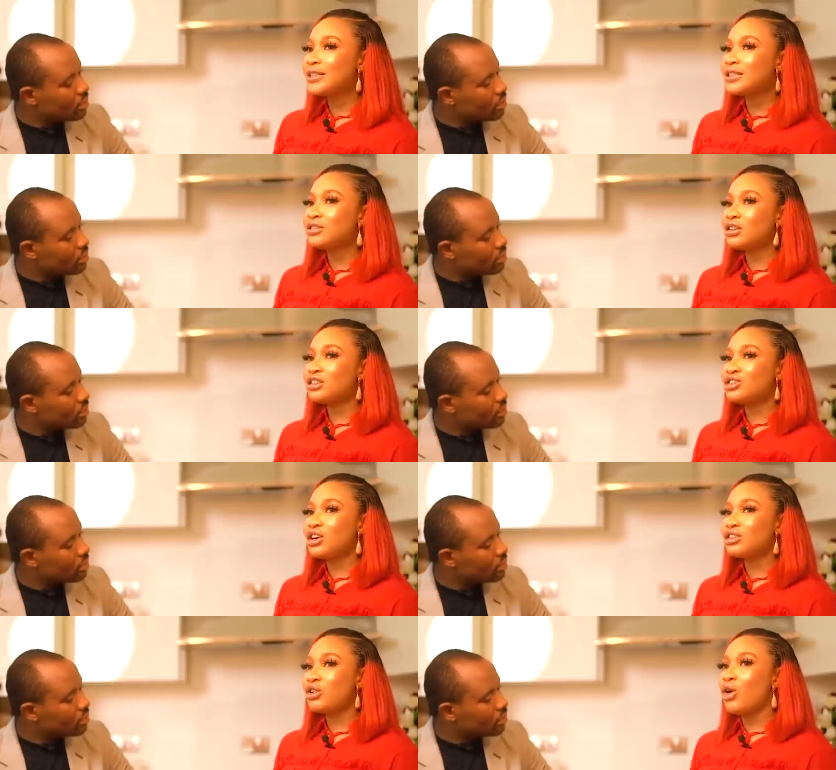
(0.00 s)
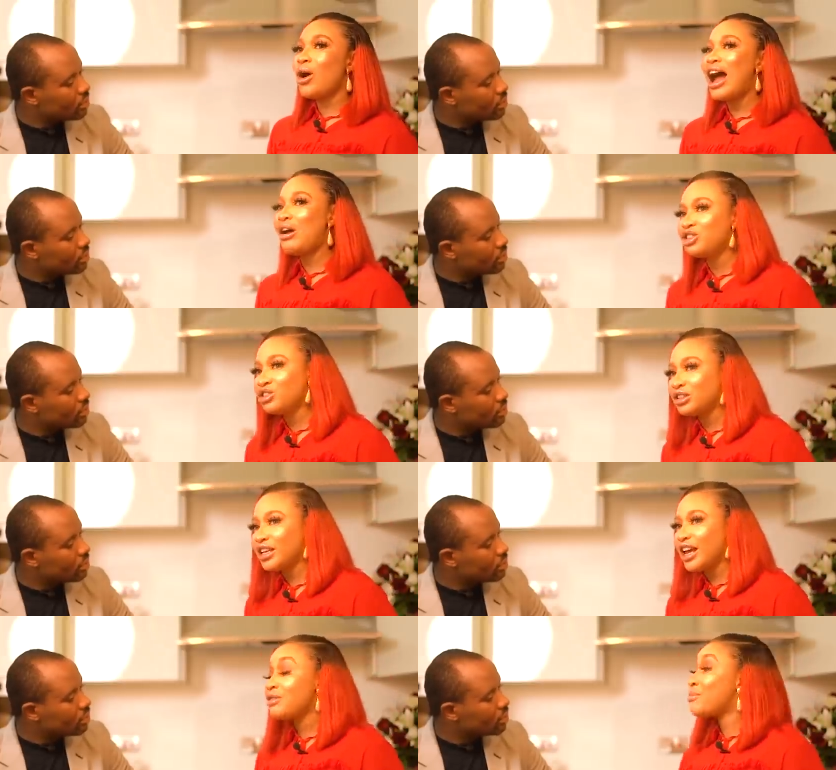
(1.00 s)
Speaker 1: it's not just oh, how is your
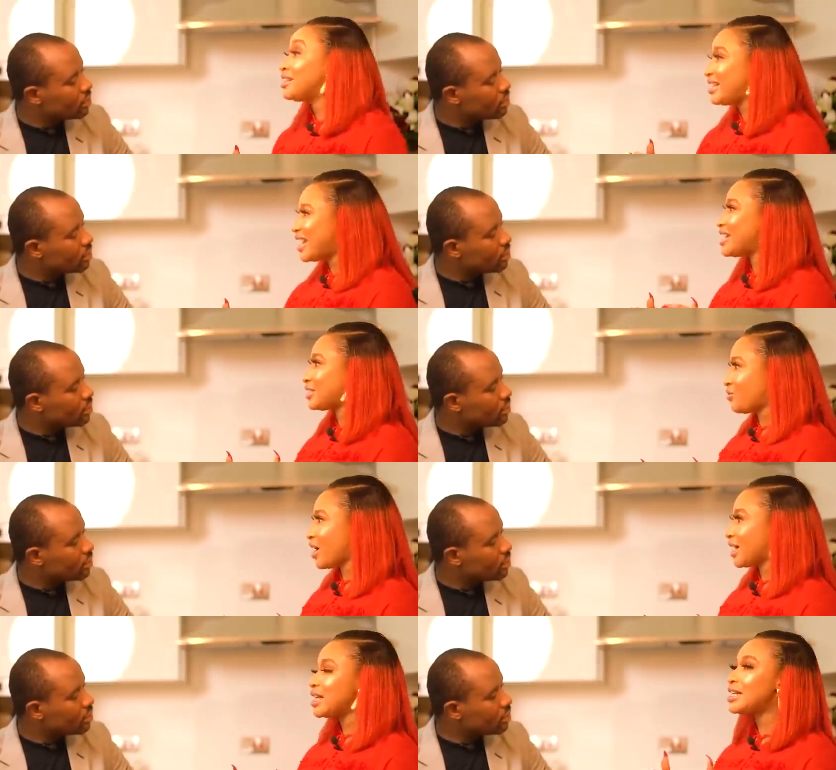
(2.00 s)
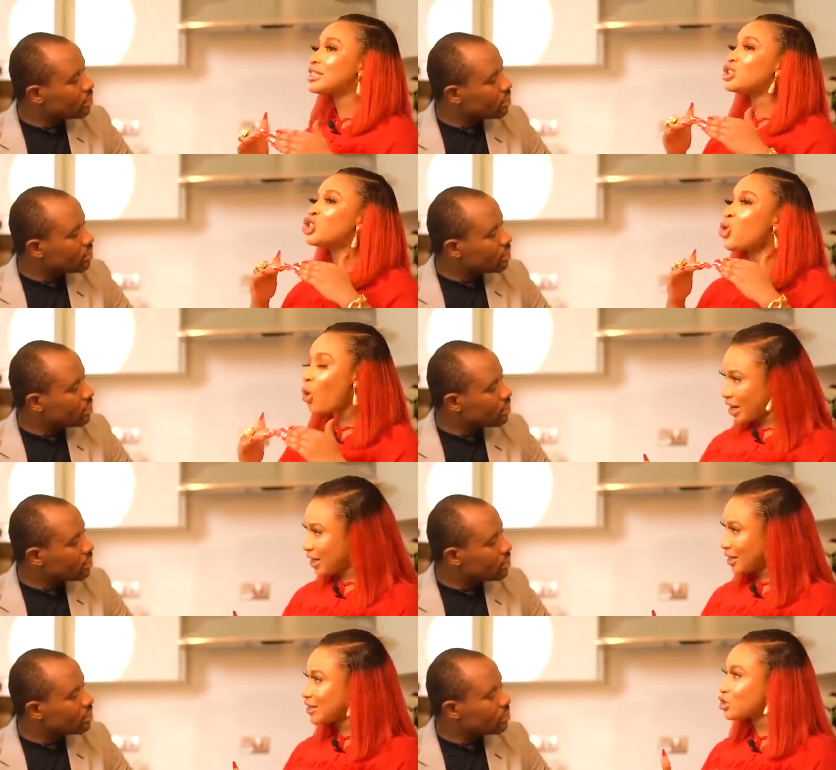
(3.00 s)
day? My day is fine. It's talking.
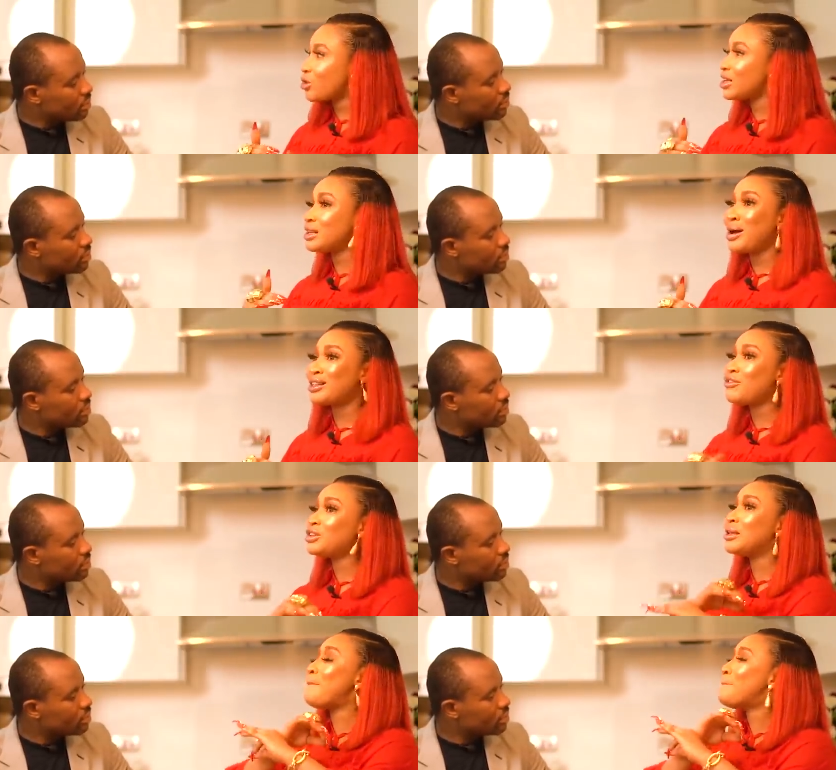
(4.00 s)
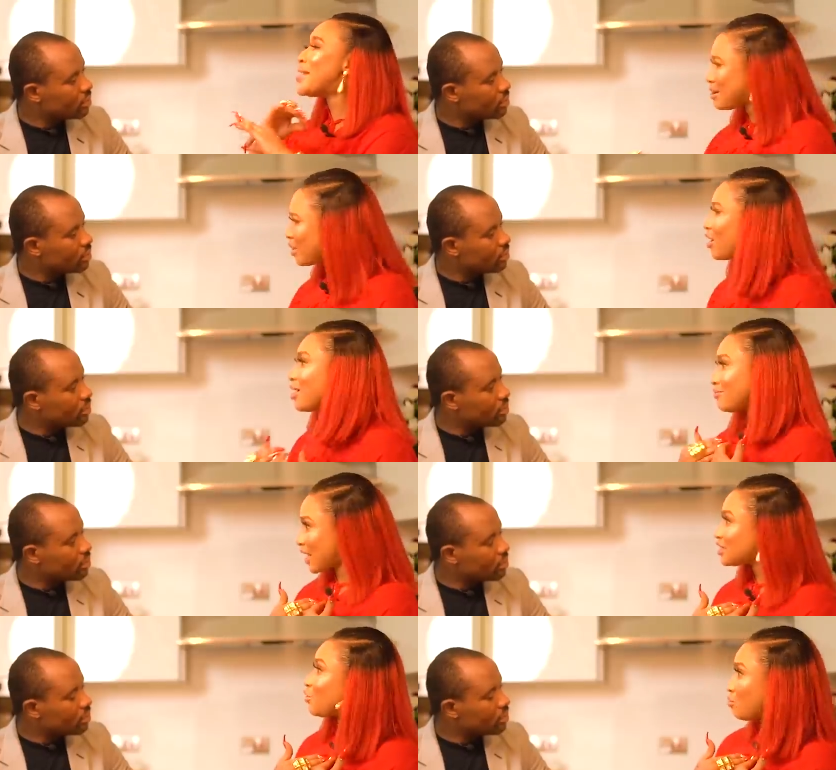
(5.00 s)
It's talking about even the minimal. That's
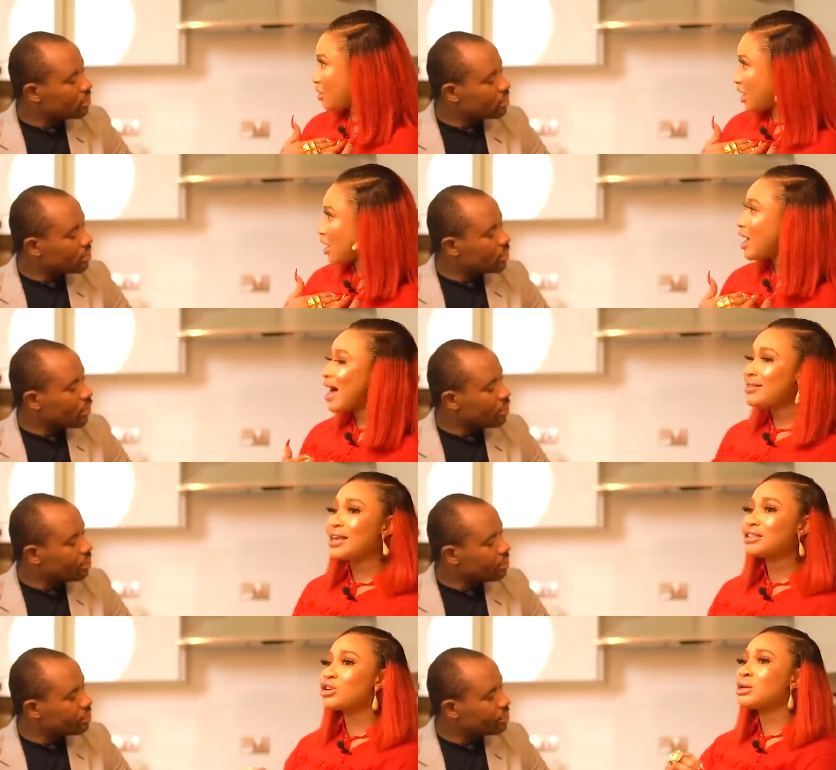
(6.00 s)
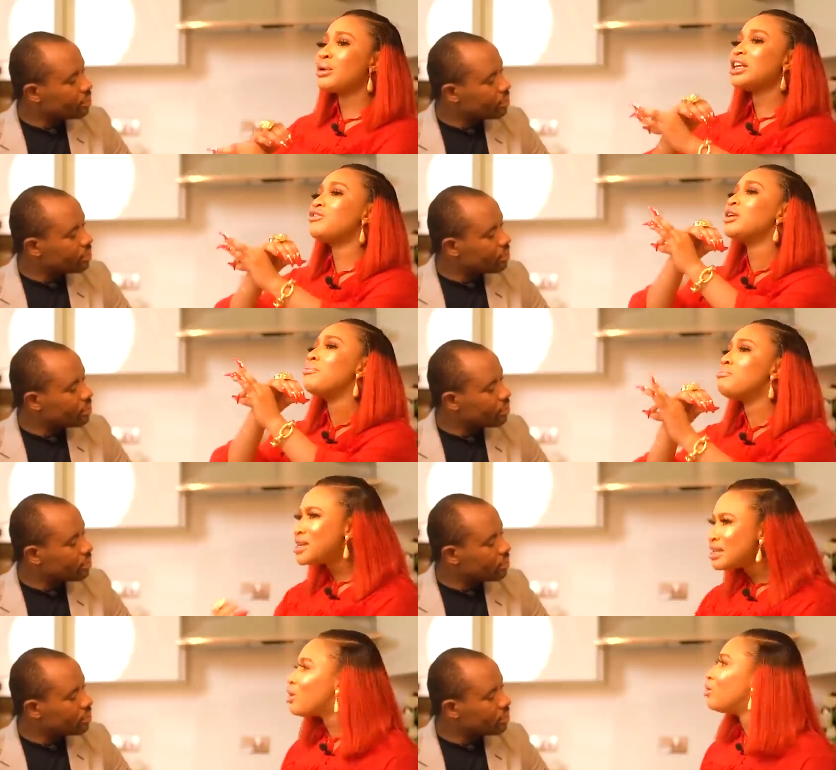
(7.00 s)
for me. Yeah. I think it's talking about even the
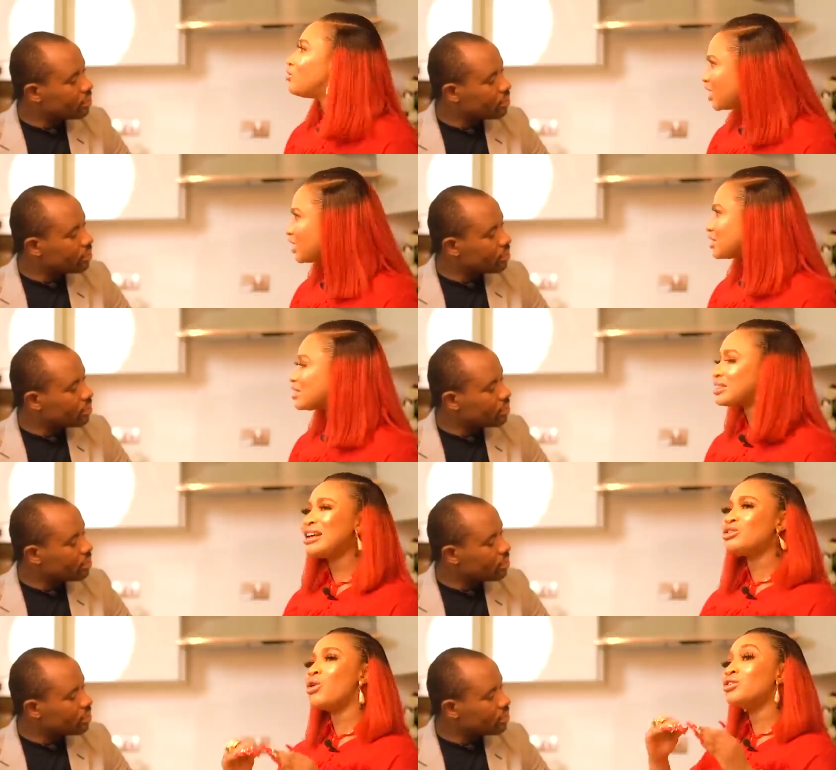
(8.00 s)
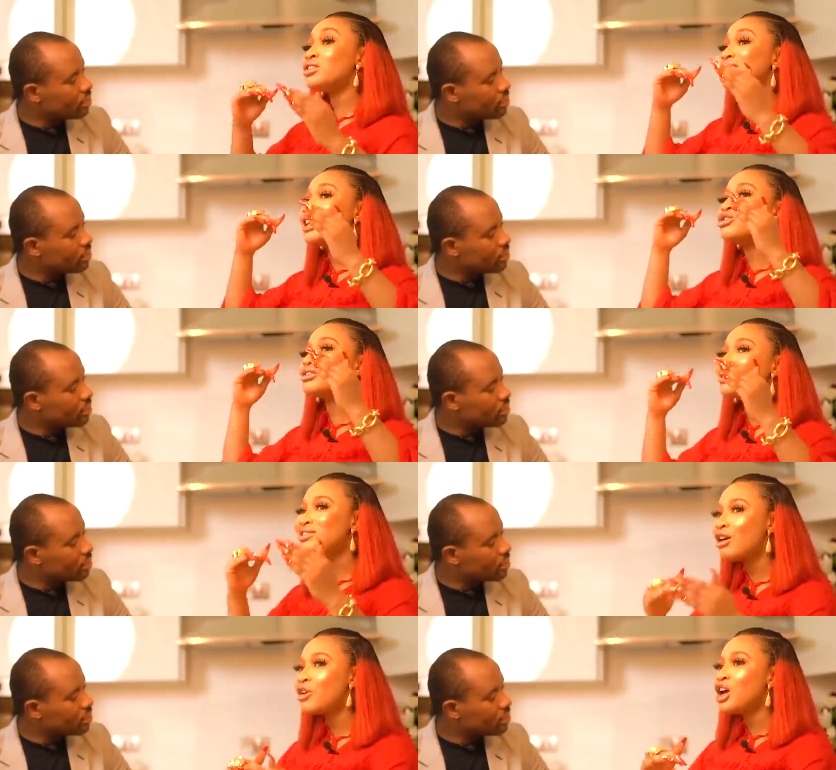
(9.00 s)
minimal things. It's time to understand
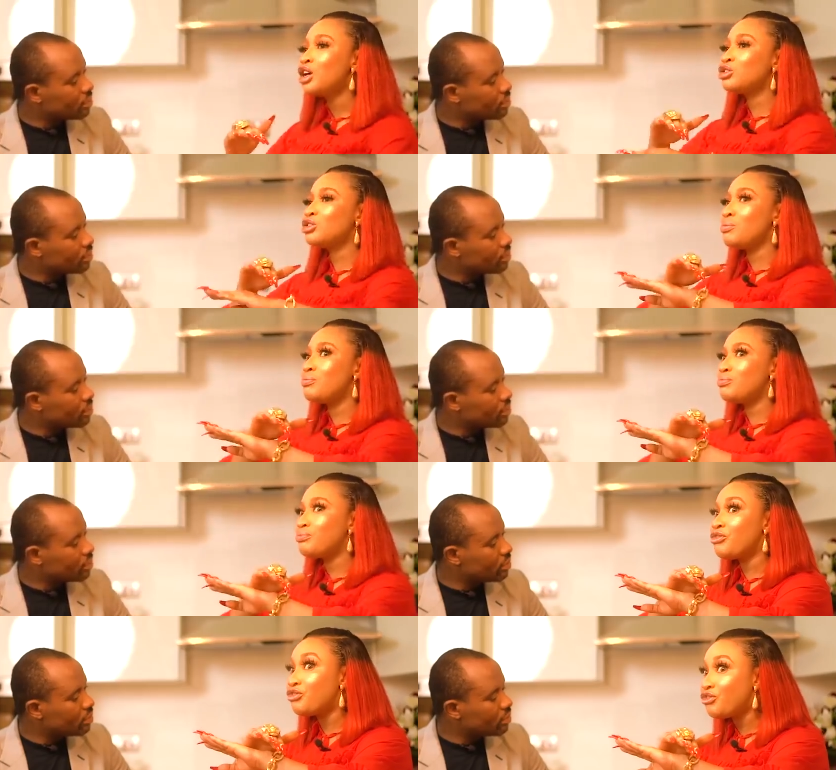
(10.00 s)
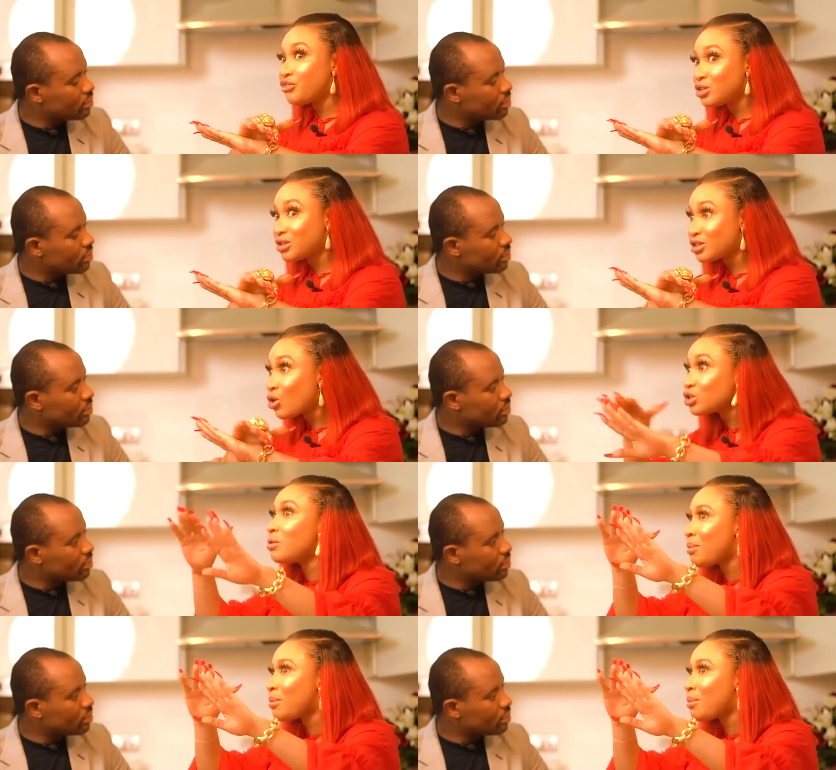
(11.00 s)
yourself to the to the total